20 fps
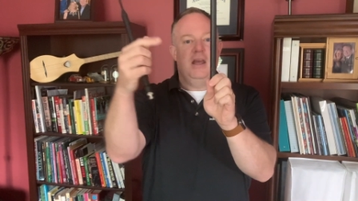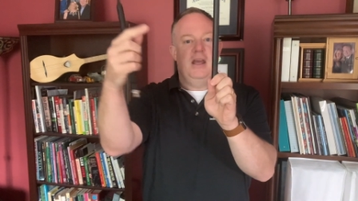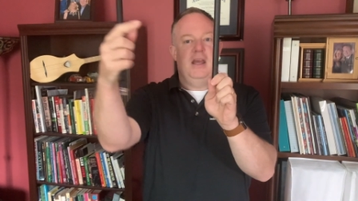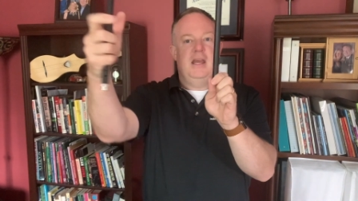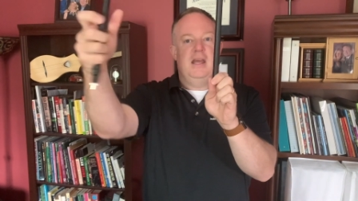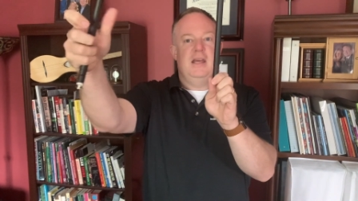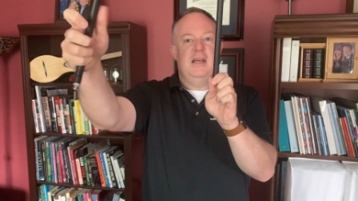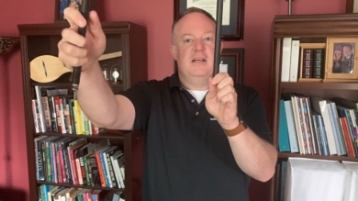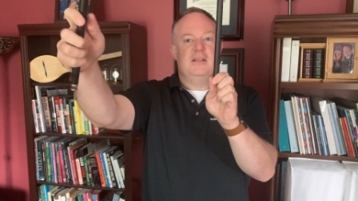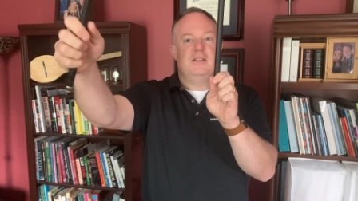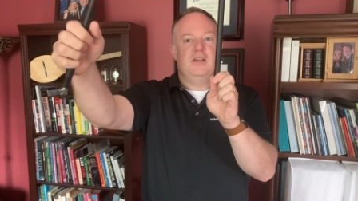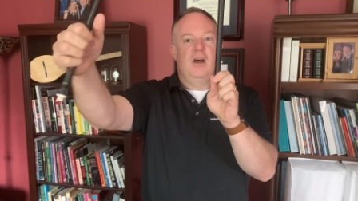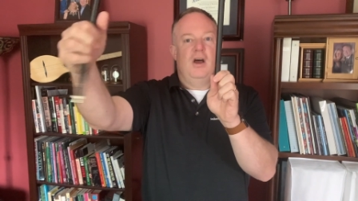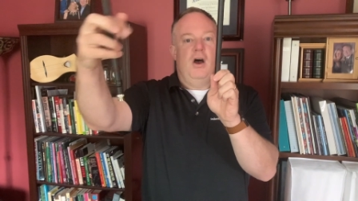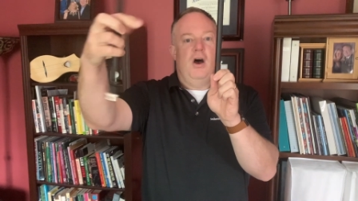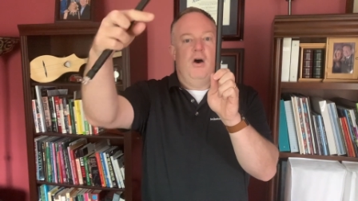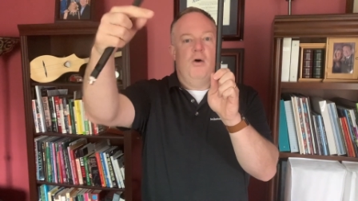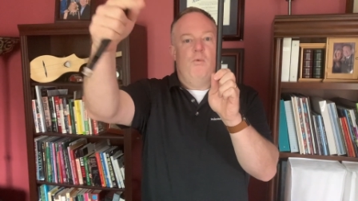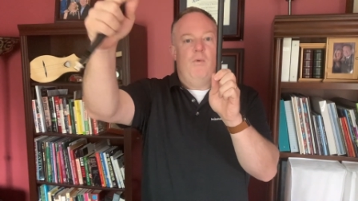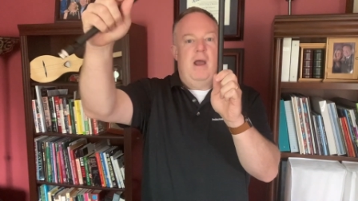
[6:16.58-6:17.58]
is
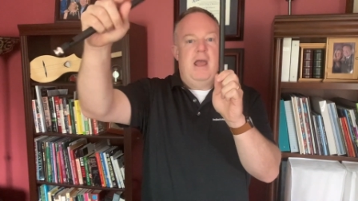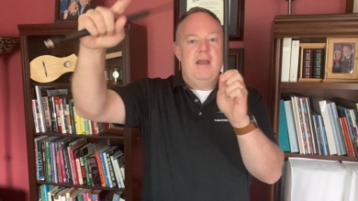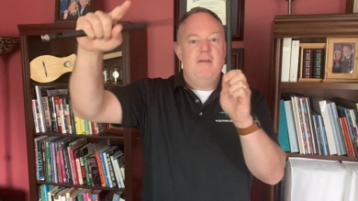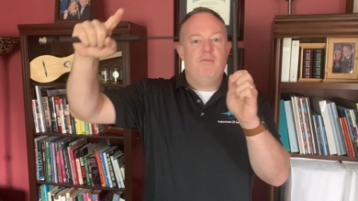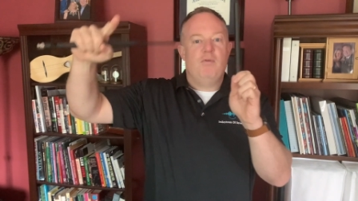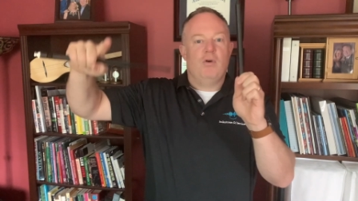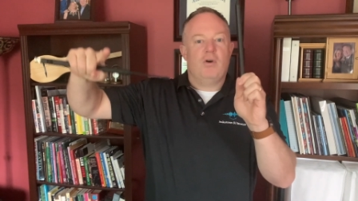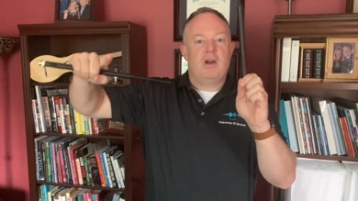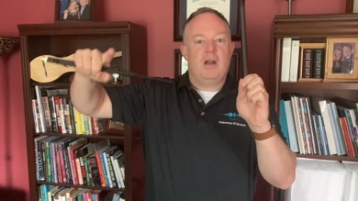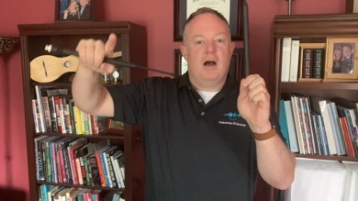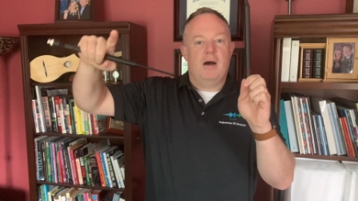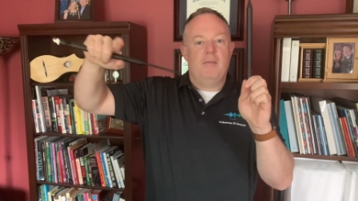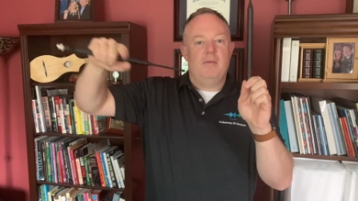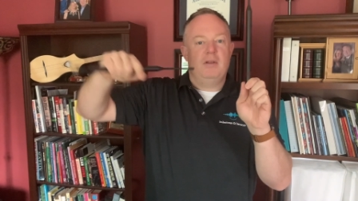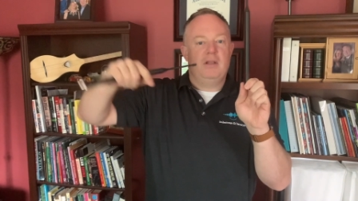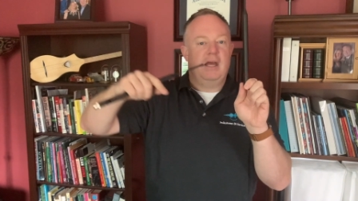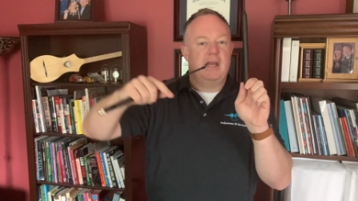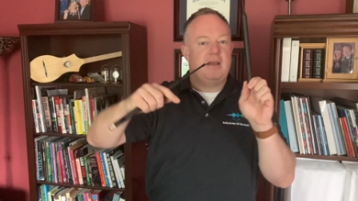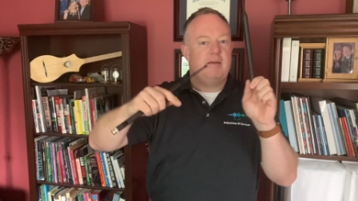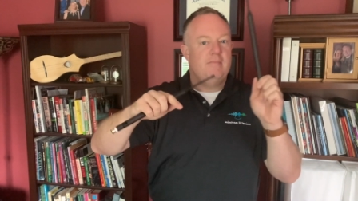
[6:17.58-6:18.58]
a wave will come,
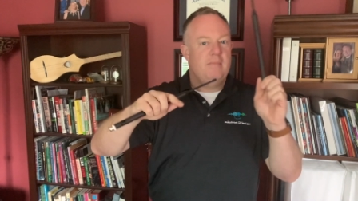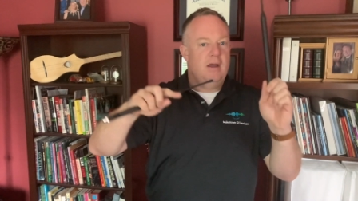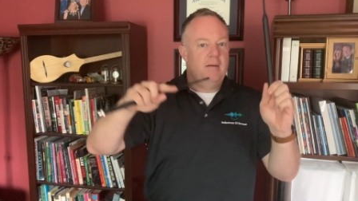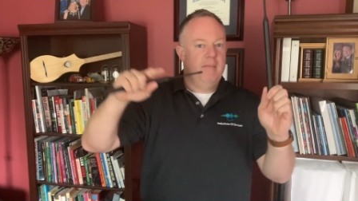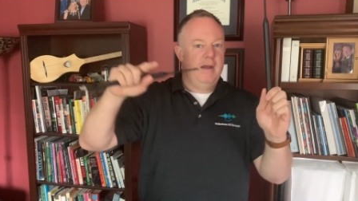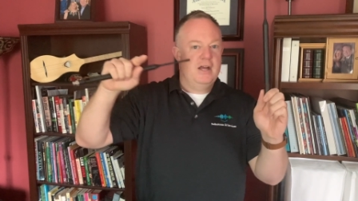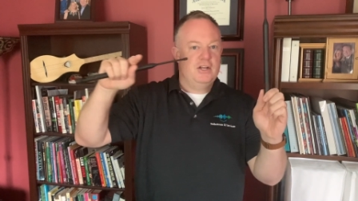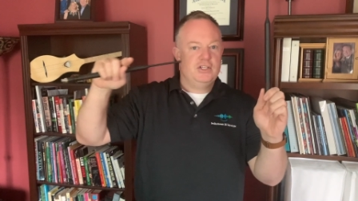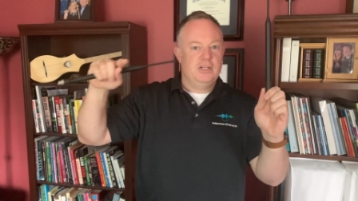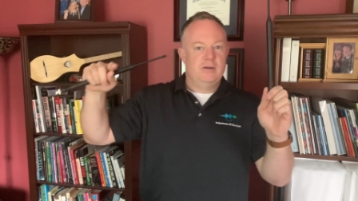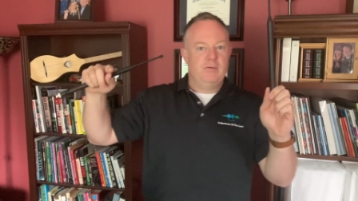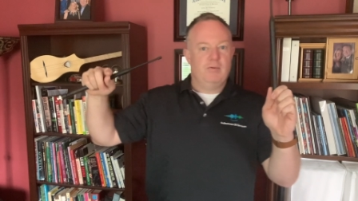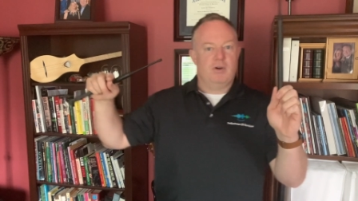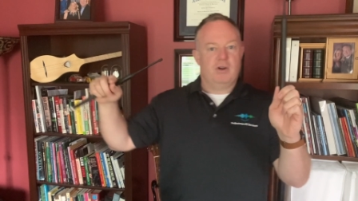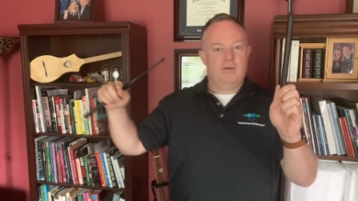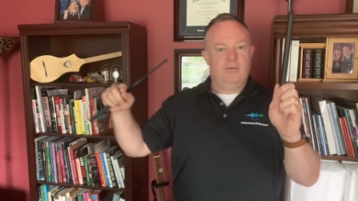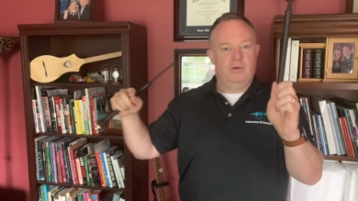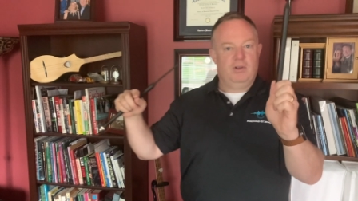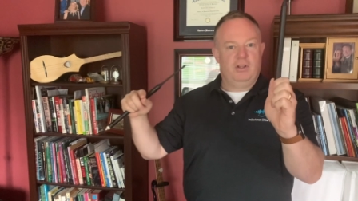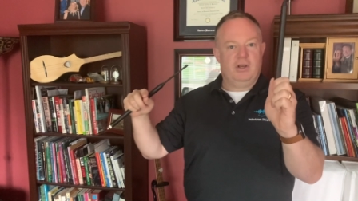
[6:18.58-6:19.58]
like imagine
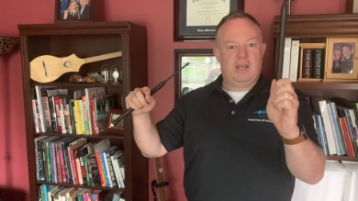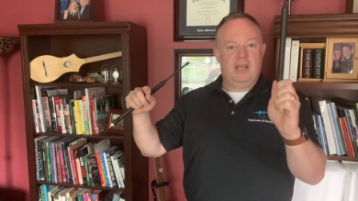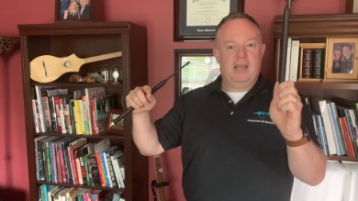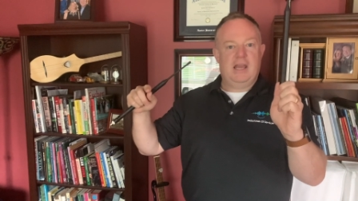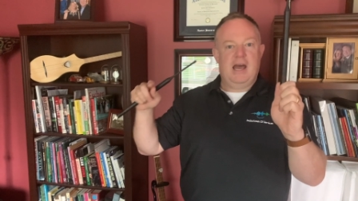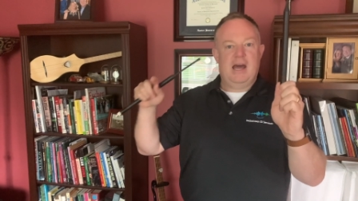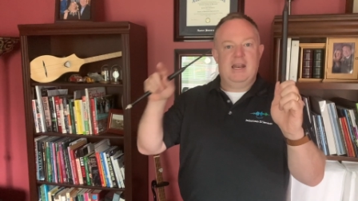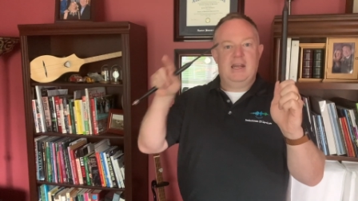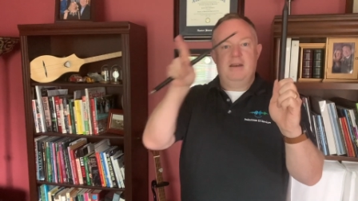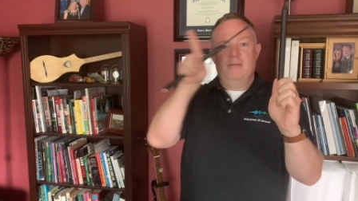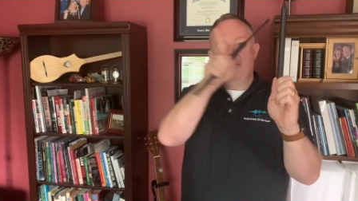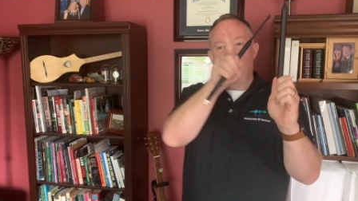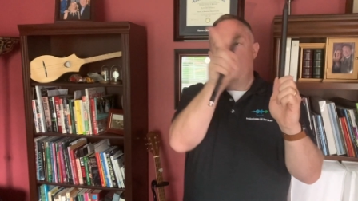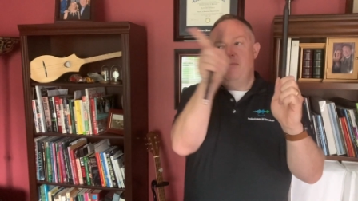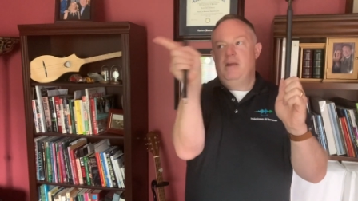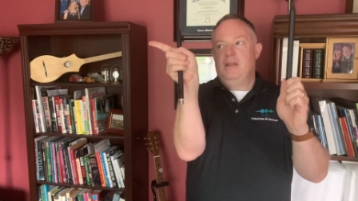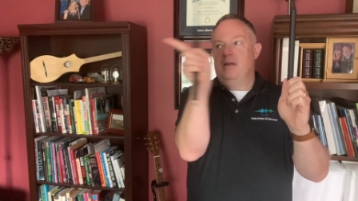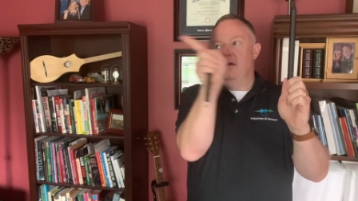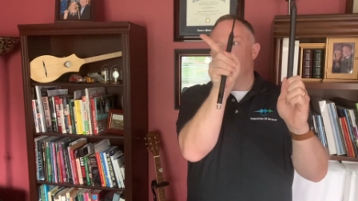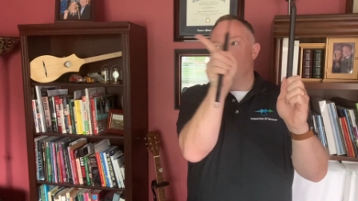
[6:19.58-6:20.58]
we're looking at it,
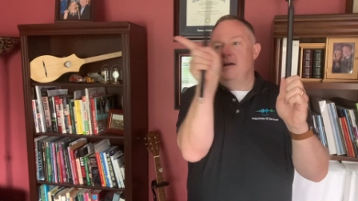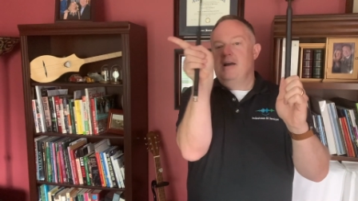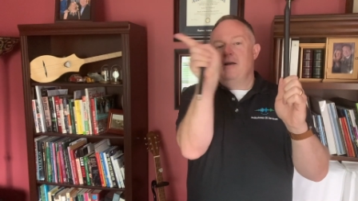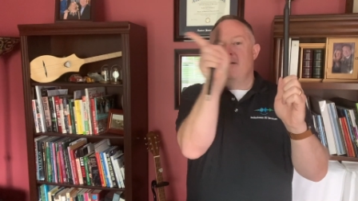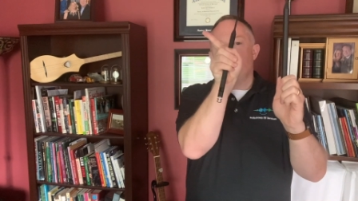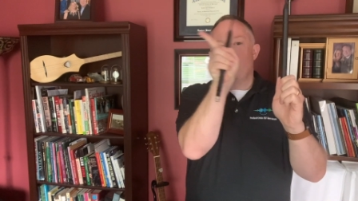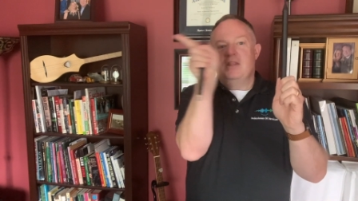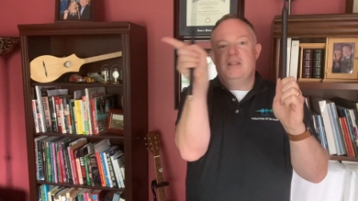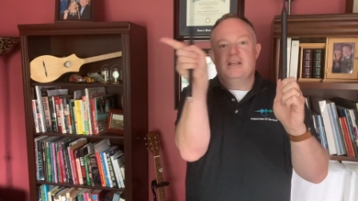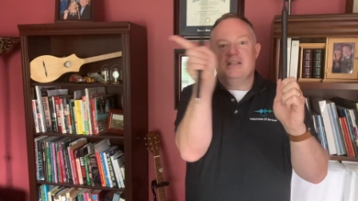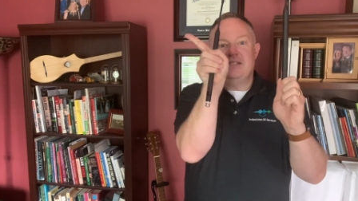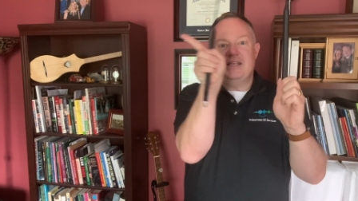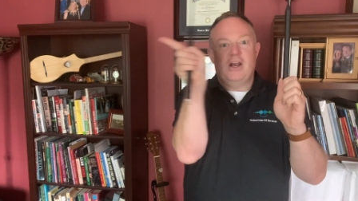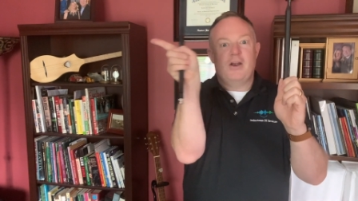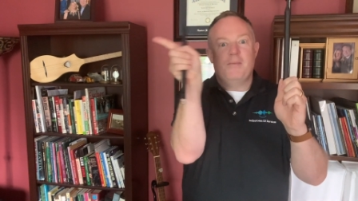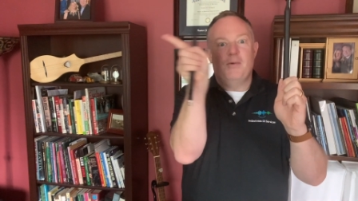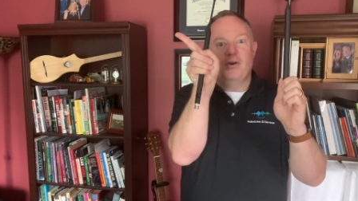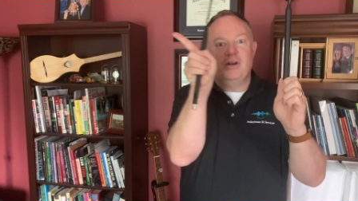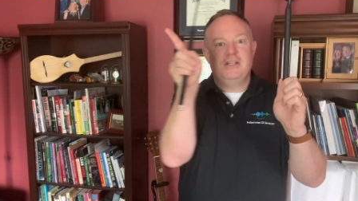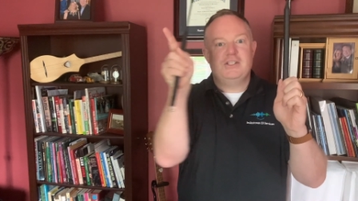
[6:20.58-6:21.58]
maybe the
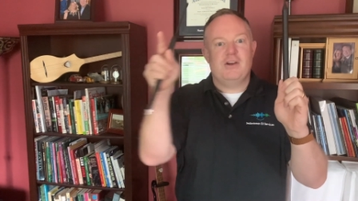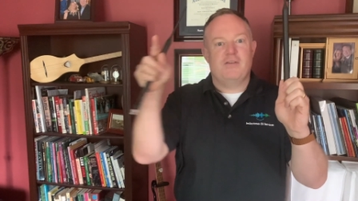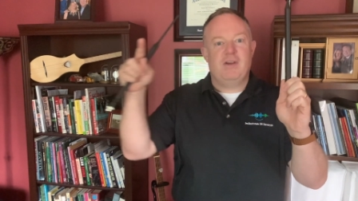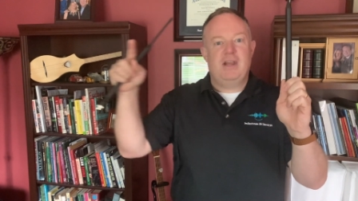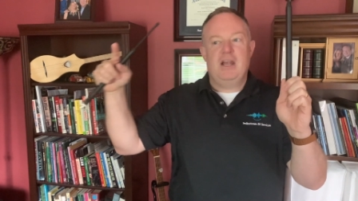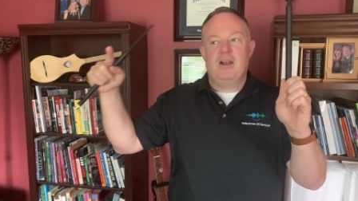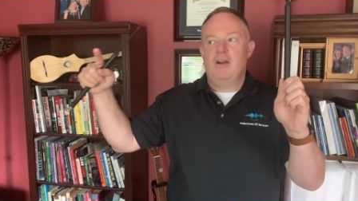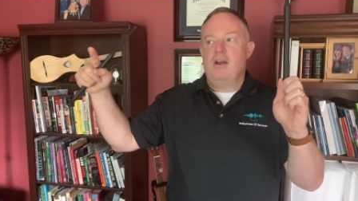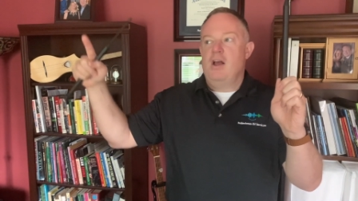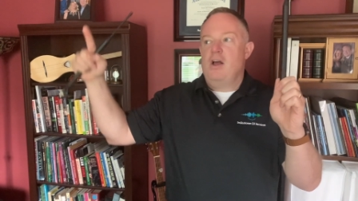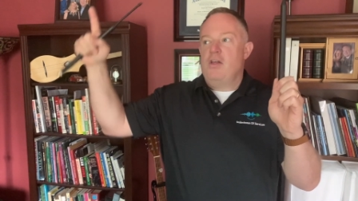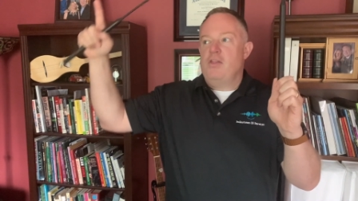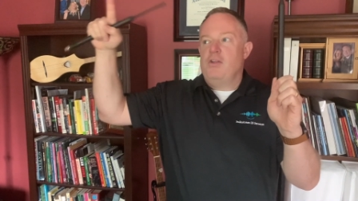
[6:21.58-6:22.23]
ceremony's over here.